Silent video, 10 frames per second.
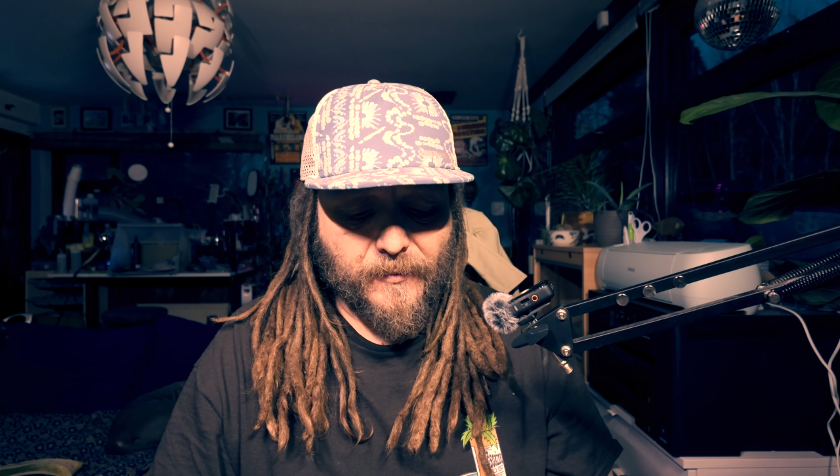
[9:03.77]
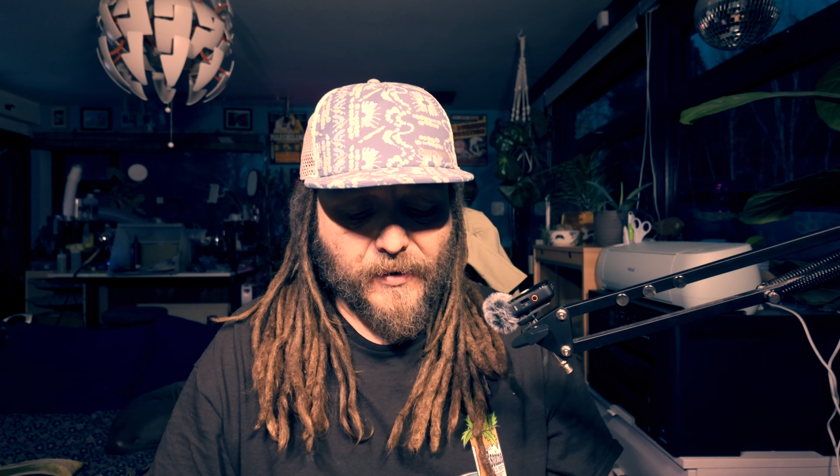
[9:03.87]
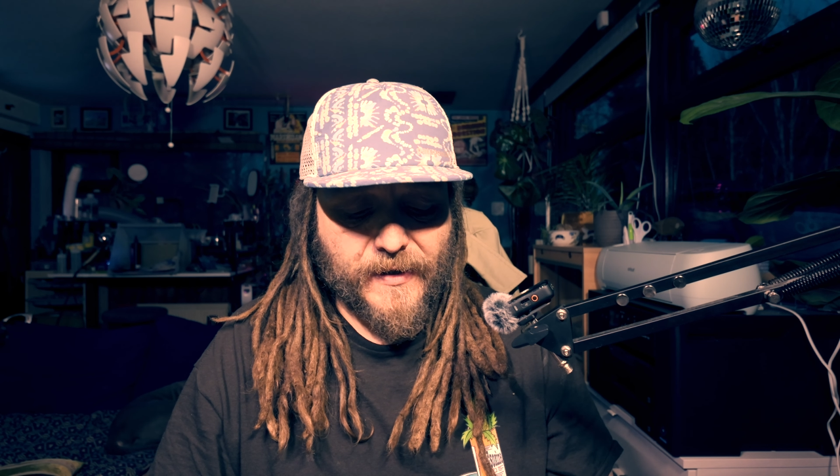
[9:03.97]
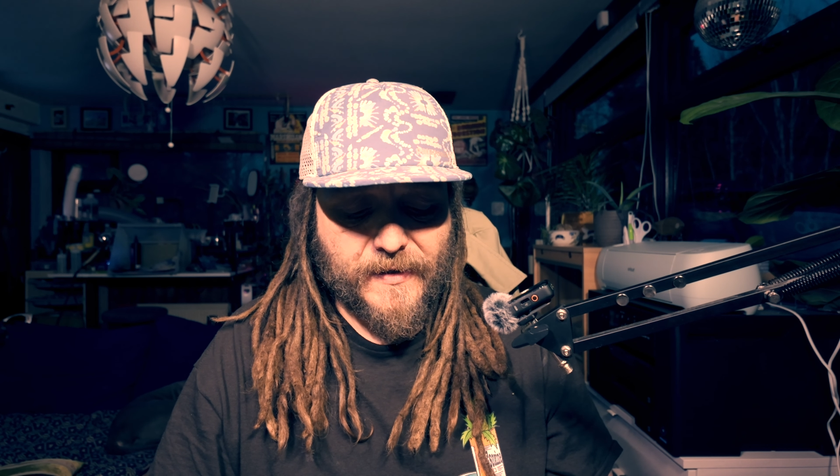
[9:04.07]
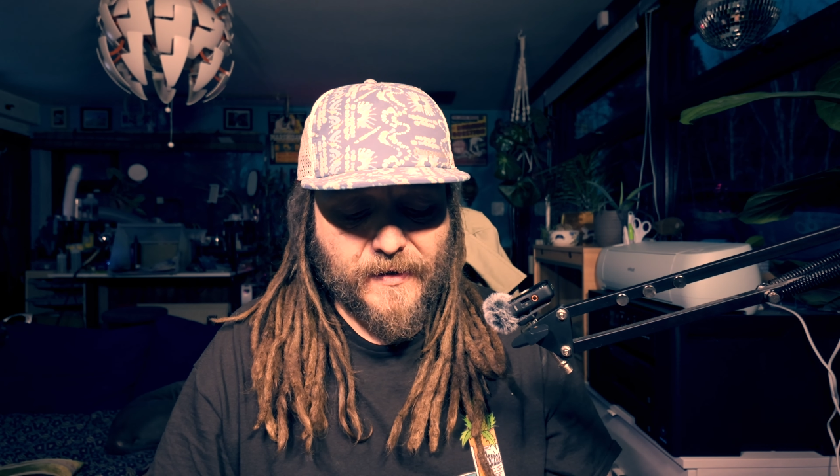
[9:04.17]

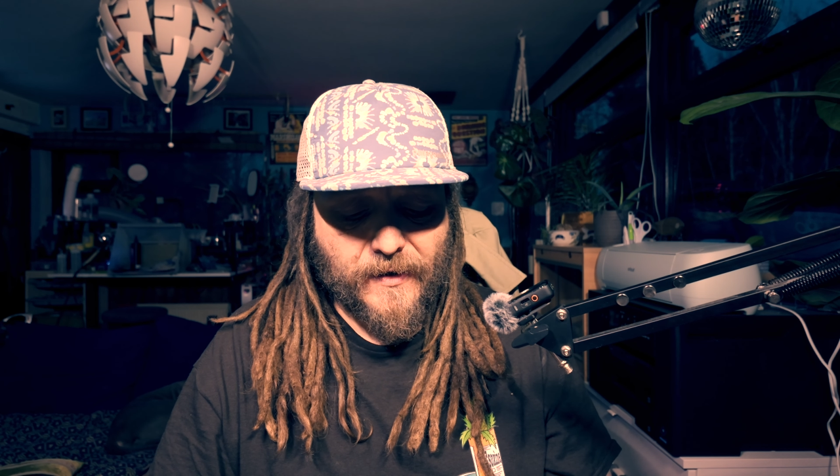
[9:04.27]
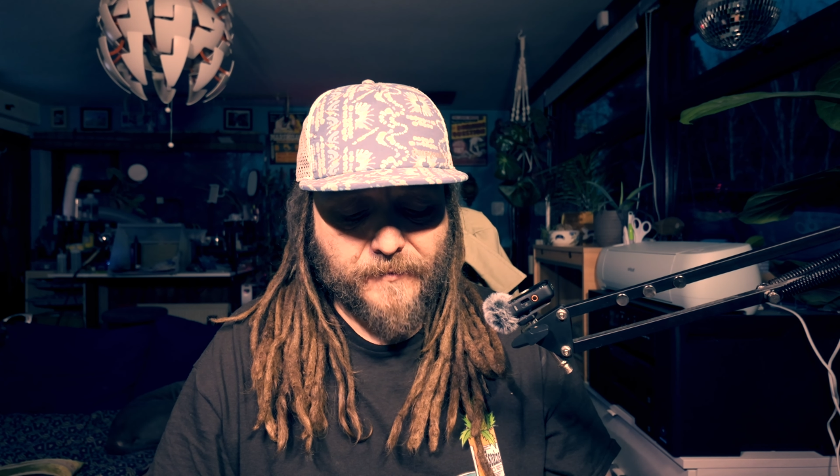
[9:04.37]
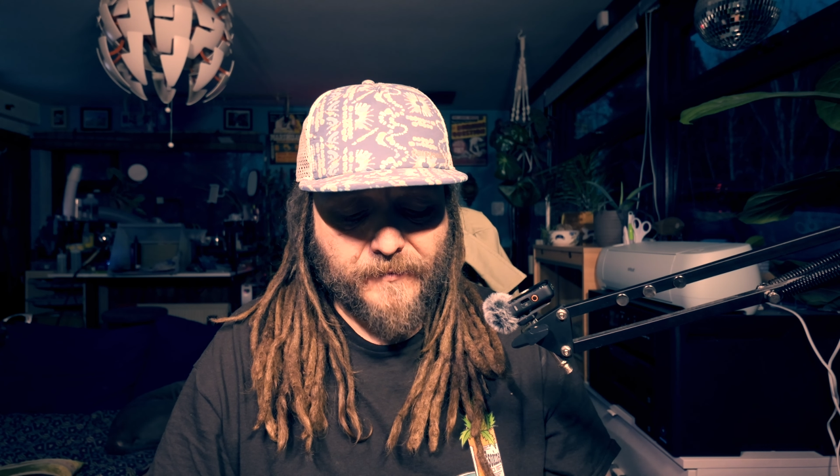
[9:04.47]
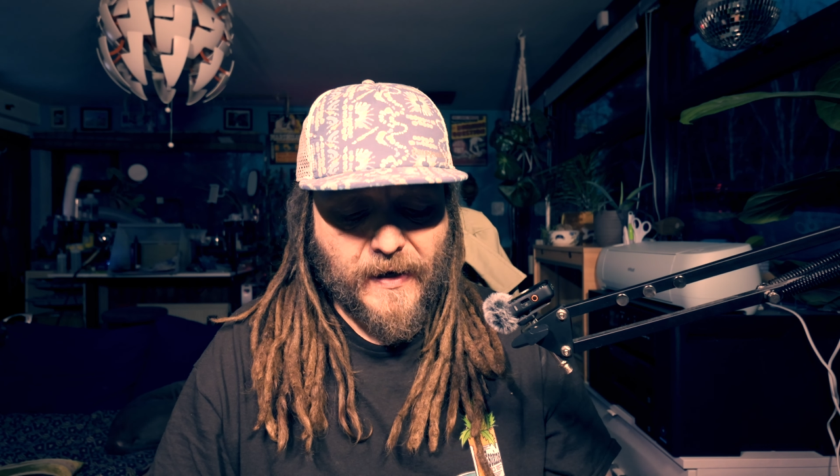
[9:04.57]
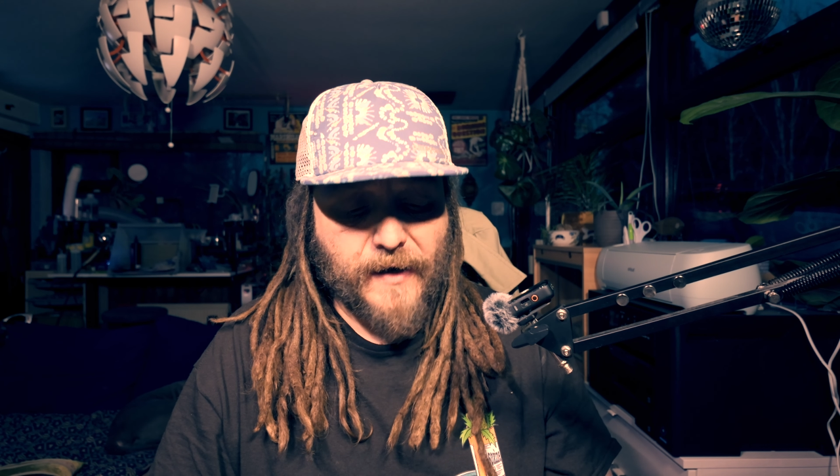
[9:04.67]
But it's
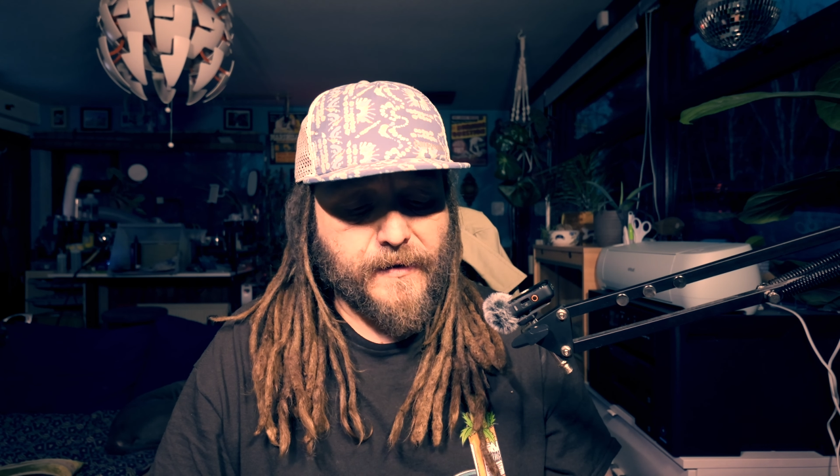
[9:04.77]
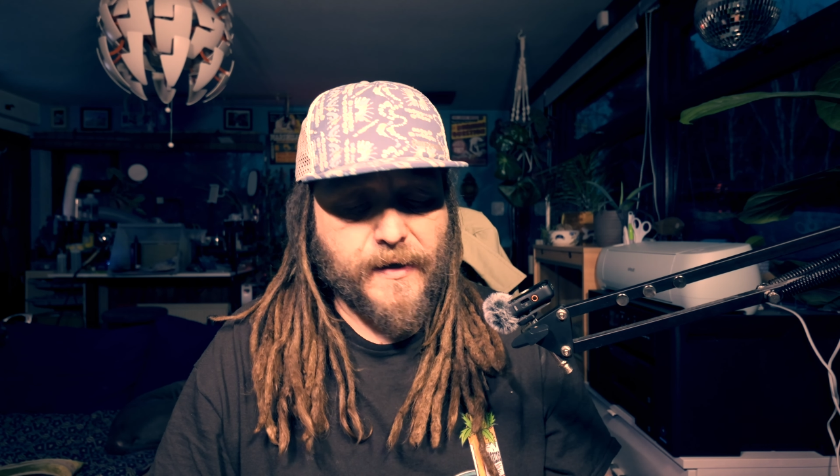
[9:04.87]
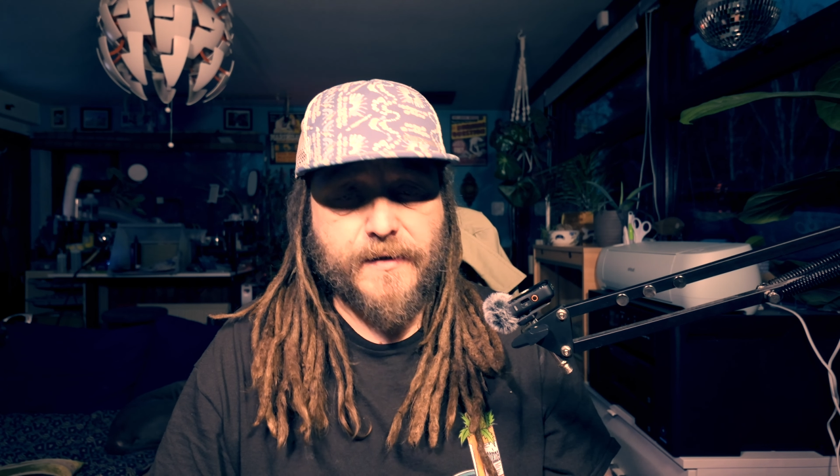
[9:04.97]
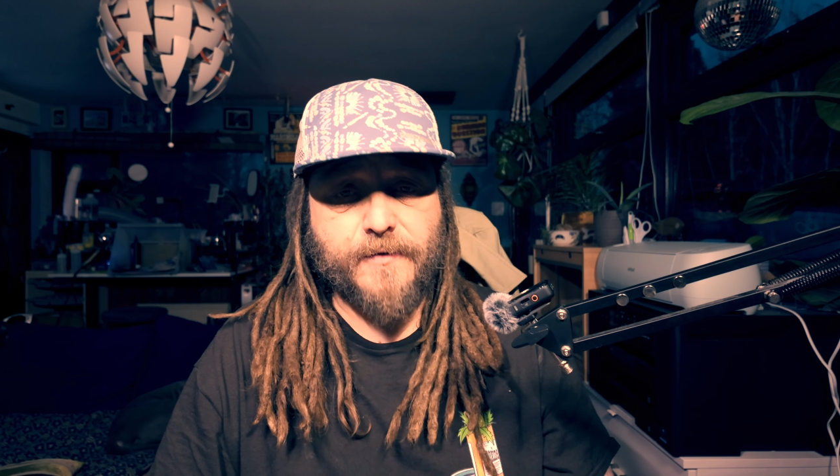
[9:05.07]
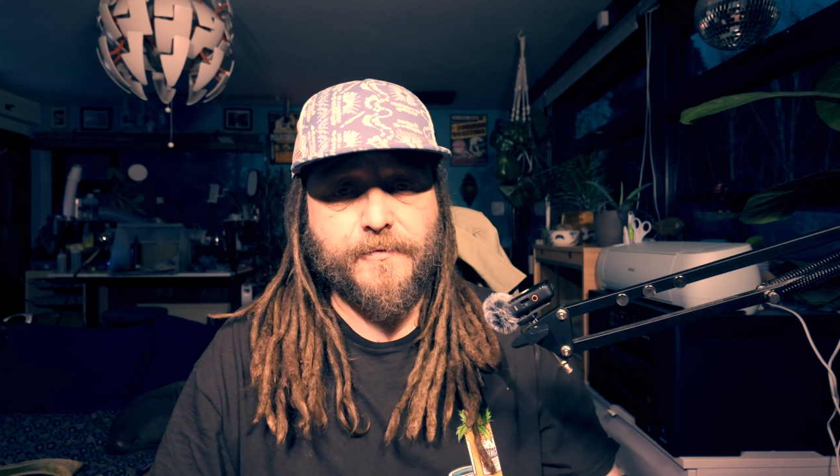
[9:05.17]
yeah,
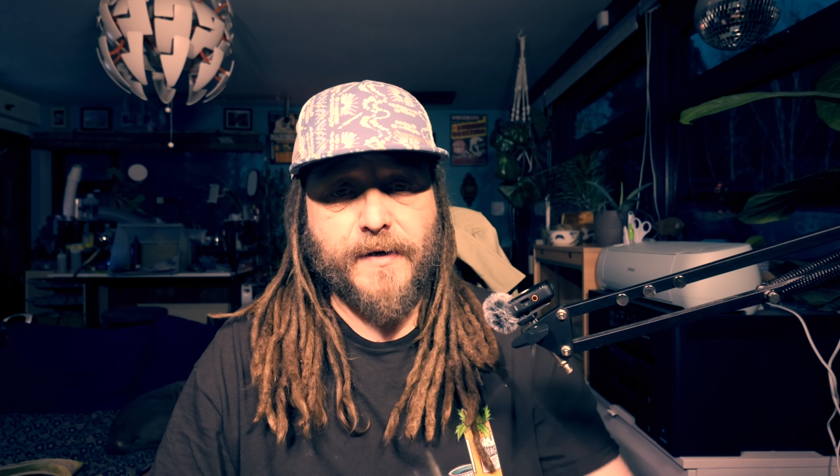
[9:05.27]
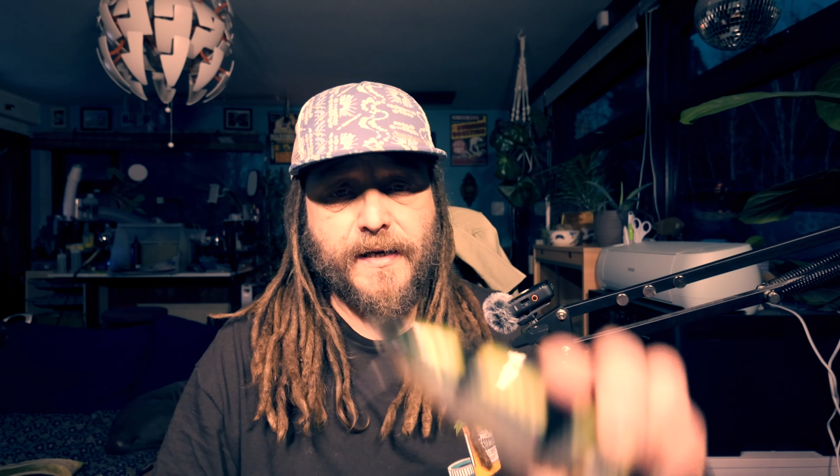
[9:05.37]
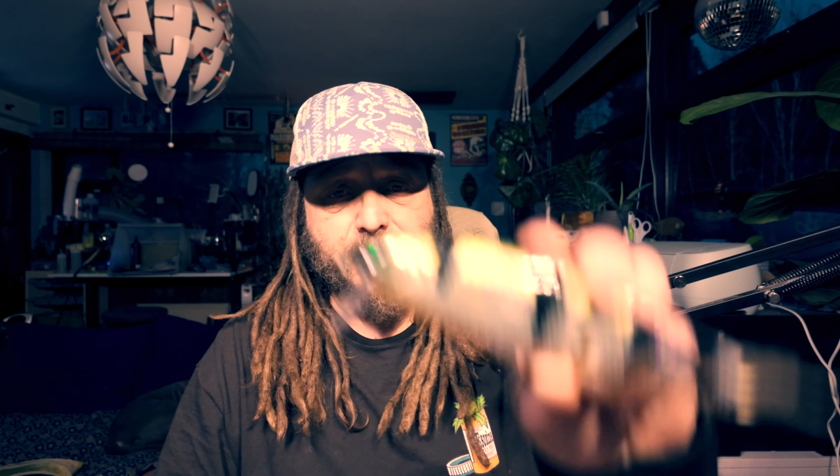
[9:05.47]
it's a really